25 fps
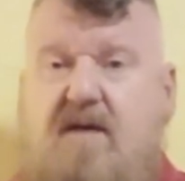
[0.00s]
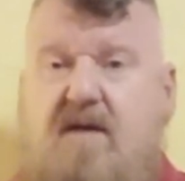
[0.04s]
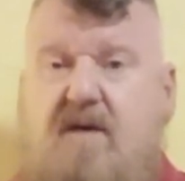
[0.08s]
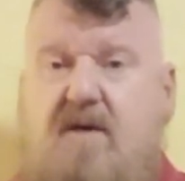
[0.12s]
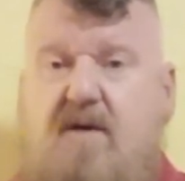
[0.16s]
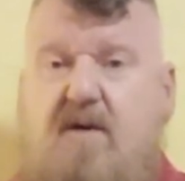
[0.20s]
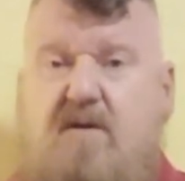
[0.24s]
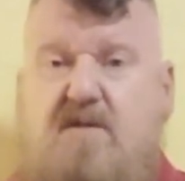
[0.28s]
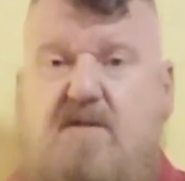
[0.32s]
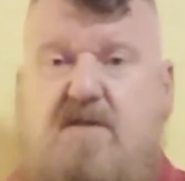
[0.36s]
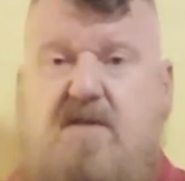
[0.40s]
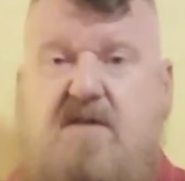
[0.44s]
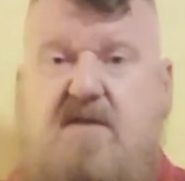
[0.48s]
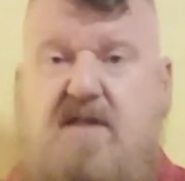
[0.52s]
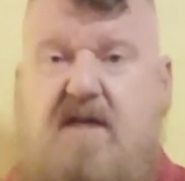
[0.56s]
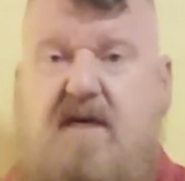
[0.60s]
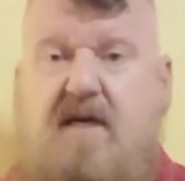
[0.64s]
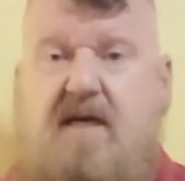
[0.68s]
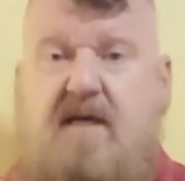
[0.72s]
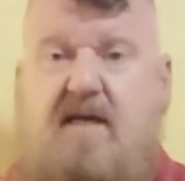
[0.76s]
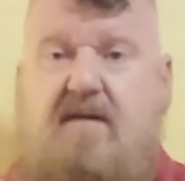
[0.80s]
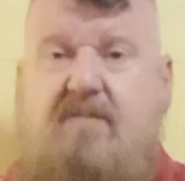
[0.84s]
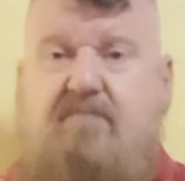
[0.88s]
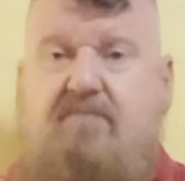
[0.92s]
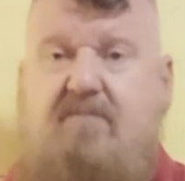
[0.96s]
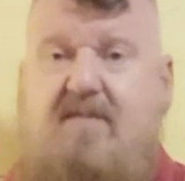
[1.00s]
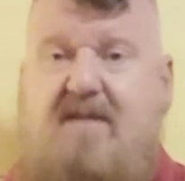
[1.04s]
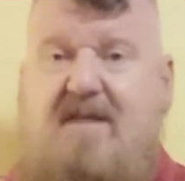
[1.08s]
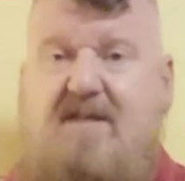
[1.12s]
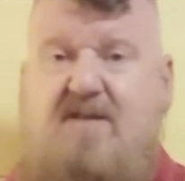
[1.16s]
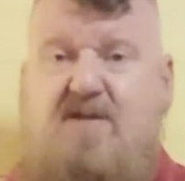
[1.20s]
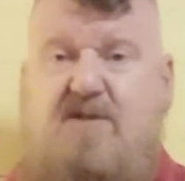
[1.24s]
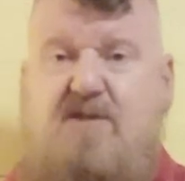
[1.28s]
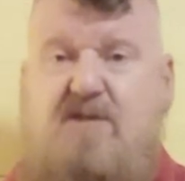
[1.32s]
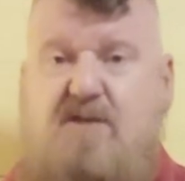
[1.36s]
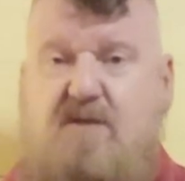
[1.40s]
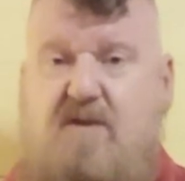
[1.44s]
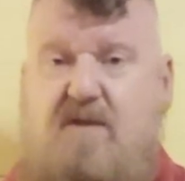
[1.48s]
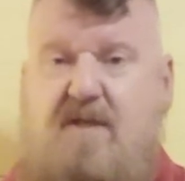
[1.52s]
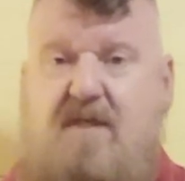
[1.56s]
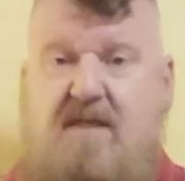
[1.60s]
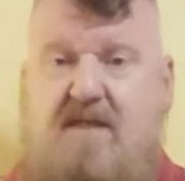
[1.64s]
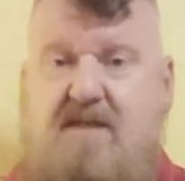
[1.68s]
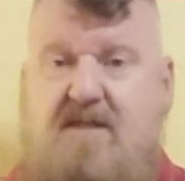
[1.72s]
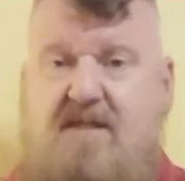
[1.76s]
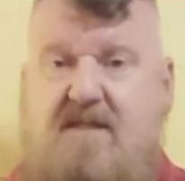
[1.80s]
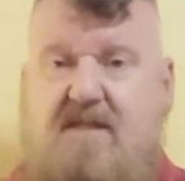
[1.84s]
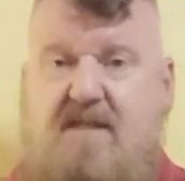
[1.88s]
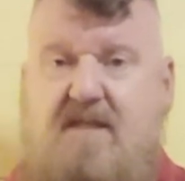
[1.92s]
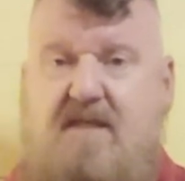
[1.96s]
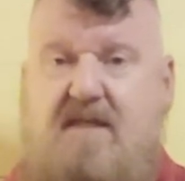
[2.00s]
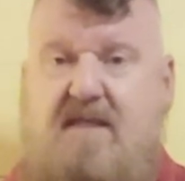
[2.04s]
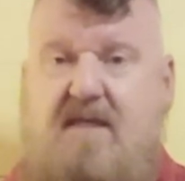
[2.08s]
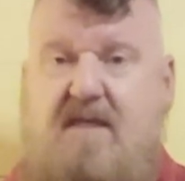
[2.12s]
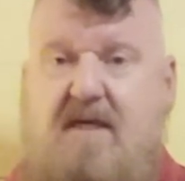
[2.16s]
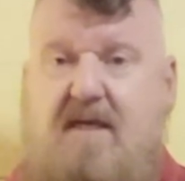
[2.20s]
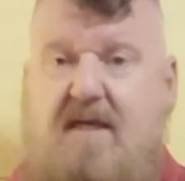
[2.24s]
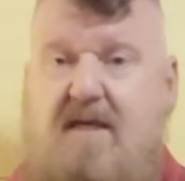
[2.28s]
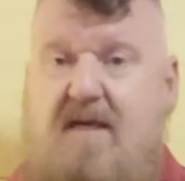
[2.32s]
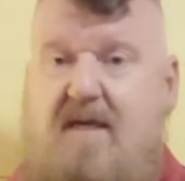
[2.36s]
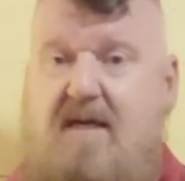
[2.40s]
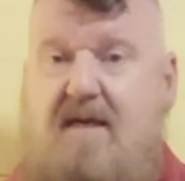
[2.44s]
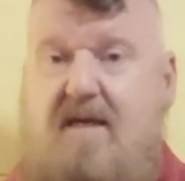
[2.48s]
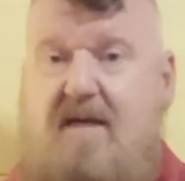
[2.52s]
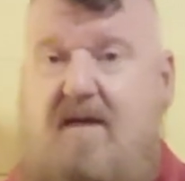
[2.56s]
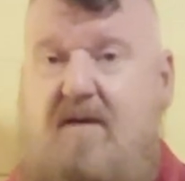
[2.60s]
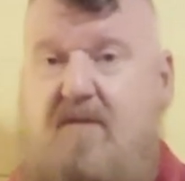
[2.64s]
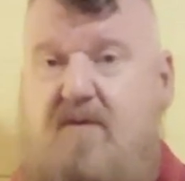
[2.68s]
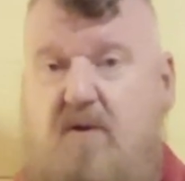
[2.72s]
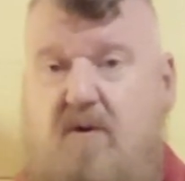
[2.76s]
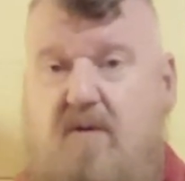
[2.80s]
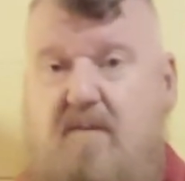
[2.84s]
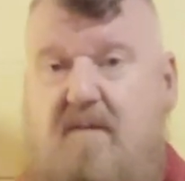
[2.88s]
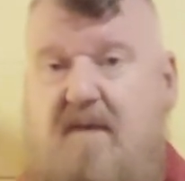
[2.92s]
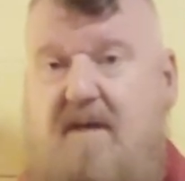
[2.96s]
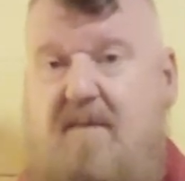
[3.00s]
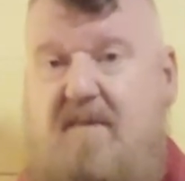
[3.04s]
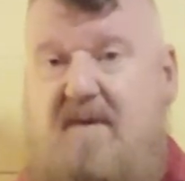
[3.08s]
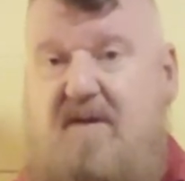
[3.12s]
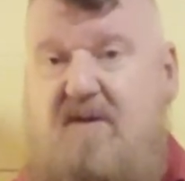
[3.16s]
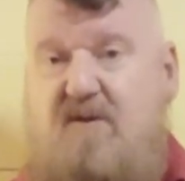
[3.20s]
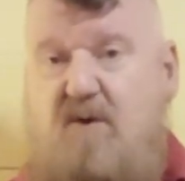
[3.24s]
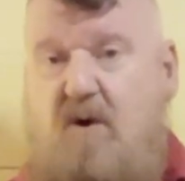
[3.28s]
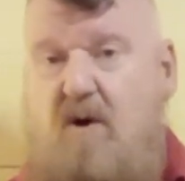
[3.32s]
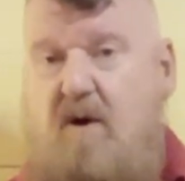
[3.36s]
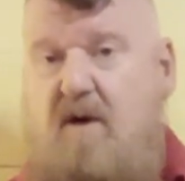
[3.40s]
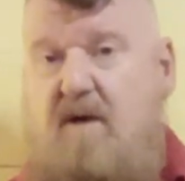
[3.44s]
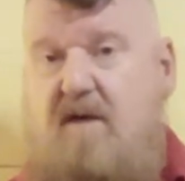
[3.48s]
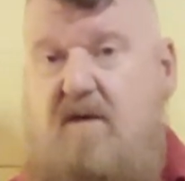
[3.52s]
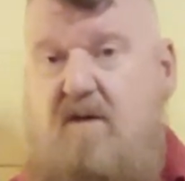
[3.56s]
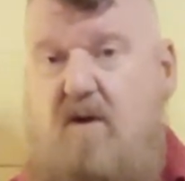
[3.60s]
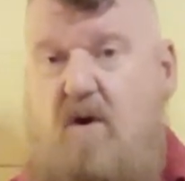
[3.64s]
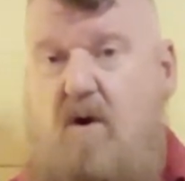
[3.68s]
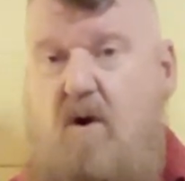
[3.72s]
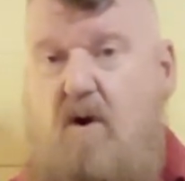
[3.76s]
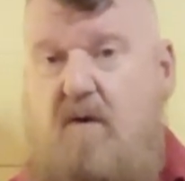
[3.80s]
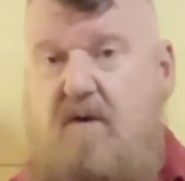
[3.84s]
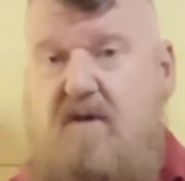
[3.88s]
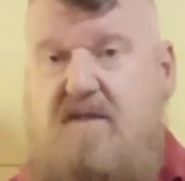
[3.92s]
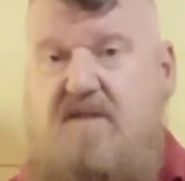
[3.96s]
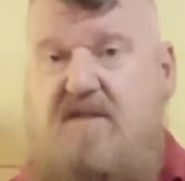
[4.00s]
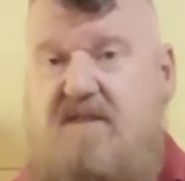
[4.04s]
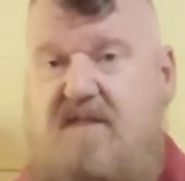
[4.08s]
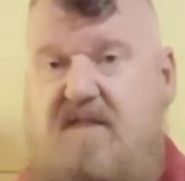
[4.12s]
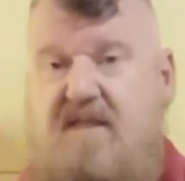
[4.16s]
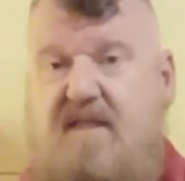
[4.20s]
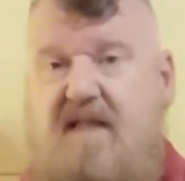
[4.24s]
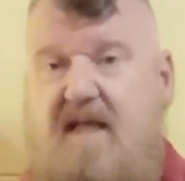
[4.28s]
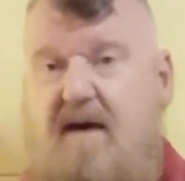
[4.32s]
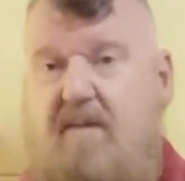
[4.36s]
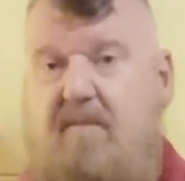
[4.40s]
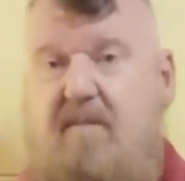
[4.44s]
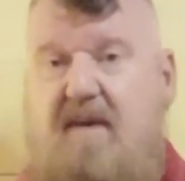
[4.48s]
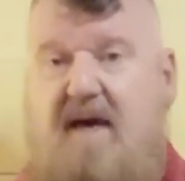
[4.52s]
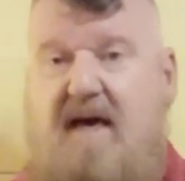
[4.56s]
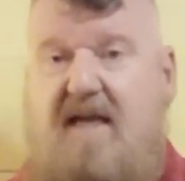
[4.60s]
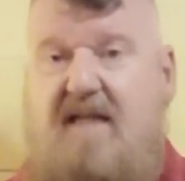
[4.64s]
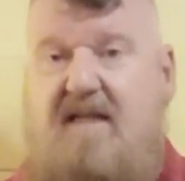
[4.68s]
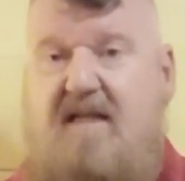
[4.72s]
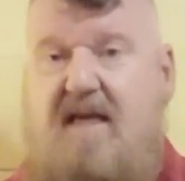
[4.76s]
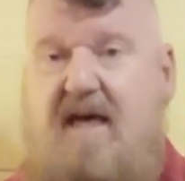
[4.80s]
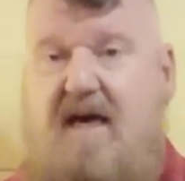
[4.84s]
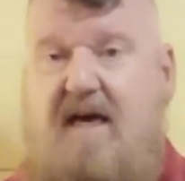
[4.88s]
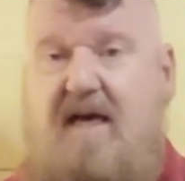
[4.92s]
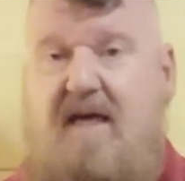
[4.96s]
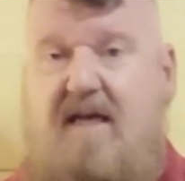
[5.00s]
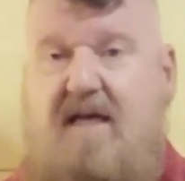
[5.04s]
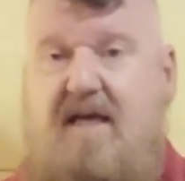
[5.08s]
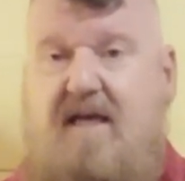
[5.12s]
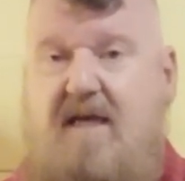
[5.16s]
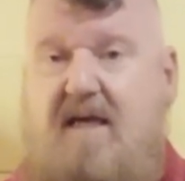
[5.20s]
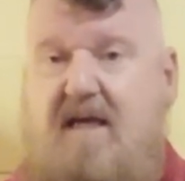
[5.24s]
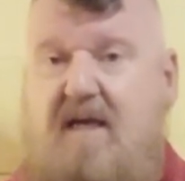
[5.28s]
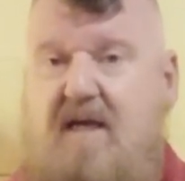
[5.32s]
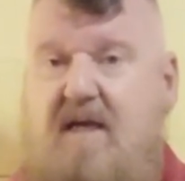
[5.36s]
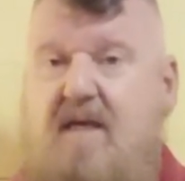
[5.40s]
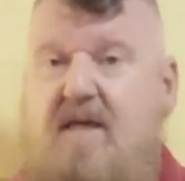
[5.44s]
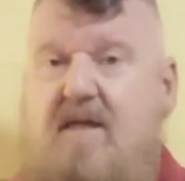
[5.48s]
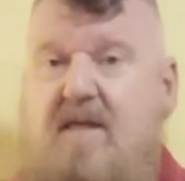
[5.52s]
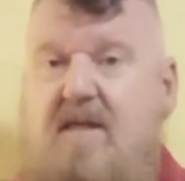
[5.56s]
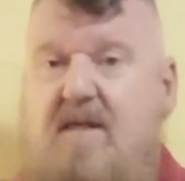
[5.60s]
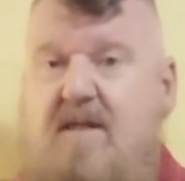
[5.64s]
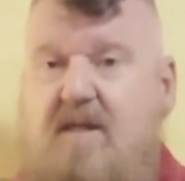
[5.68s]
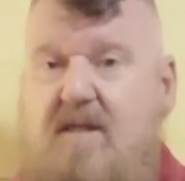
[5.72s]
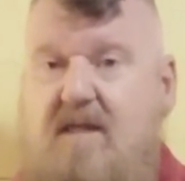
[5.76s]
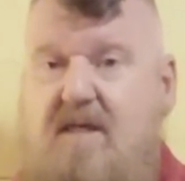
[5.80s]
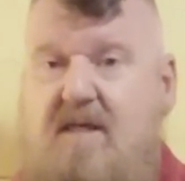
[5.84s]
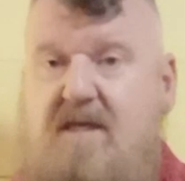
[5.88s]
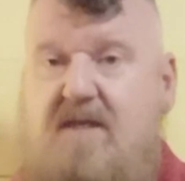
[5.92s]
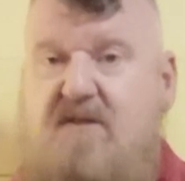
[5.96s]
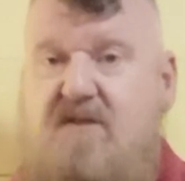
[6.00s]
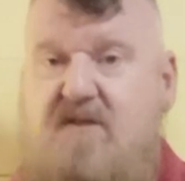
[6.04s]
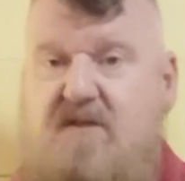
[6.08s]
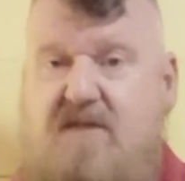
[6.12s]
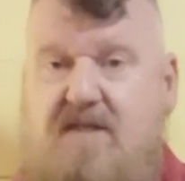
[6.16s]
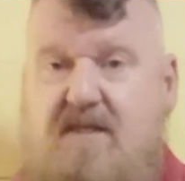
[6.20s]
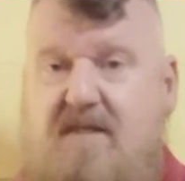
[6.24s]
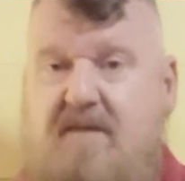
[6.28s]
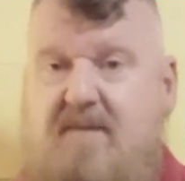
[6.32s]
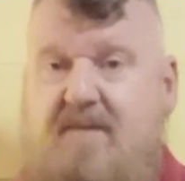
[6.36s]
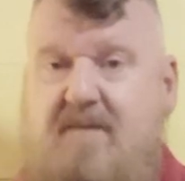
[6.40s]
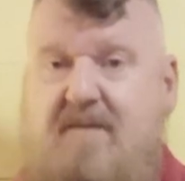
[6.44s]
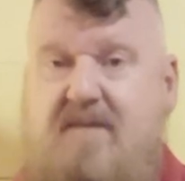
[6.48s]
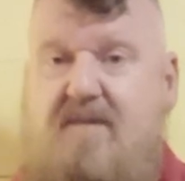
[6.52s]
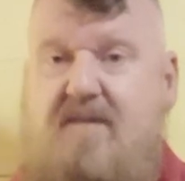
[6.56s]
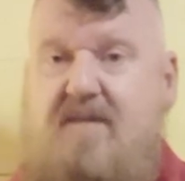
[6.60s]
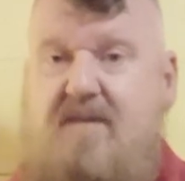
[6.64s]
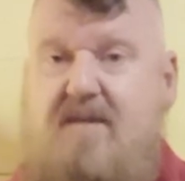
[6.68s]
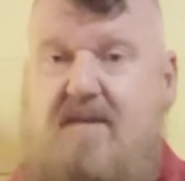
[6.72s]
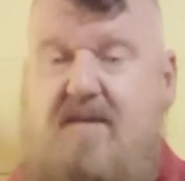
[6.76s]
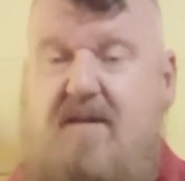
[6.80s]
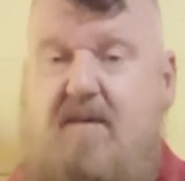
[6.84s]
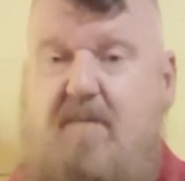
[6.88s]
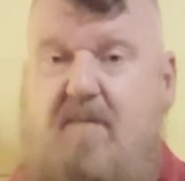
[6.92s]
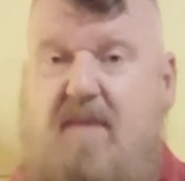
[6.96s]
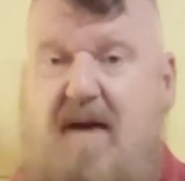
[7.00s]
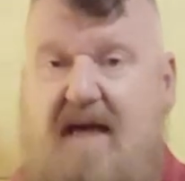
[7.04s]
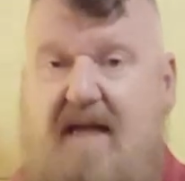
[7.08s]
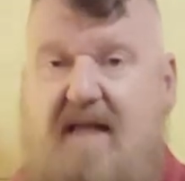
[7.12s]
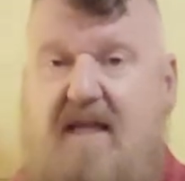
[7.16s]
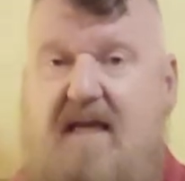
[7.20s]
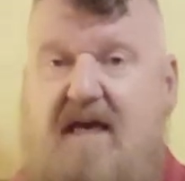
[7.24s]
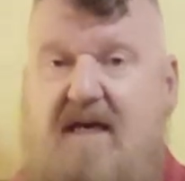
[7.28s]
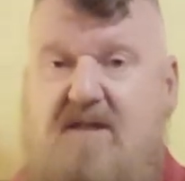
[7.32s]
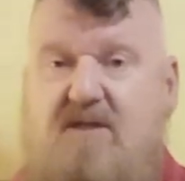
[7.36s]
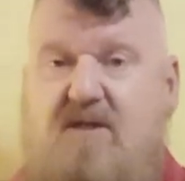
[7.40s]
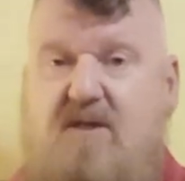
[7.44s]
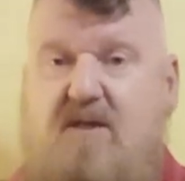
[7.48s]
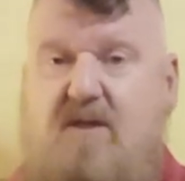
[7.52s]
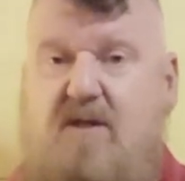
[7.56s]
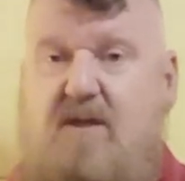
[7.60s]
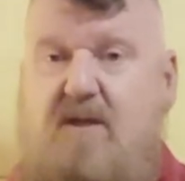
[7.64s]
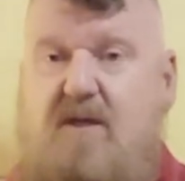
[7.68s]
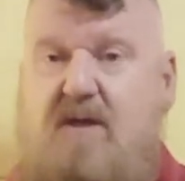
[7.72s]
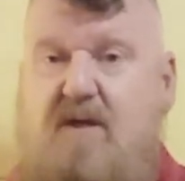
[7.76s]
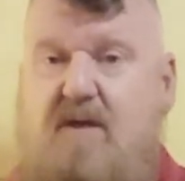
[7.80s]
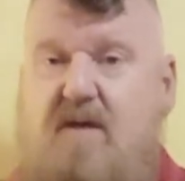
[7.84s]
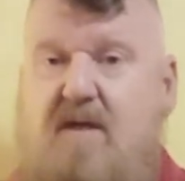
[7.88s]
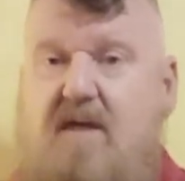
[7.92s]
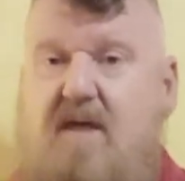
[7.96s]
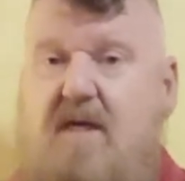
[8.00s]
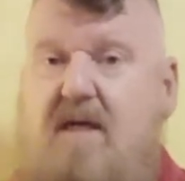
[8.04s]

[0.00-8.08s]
Here's the thing, in shootings, although it may be dark and hard to see that bad guy, you can see him. The bad guy's clear.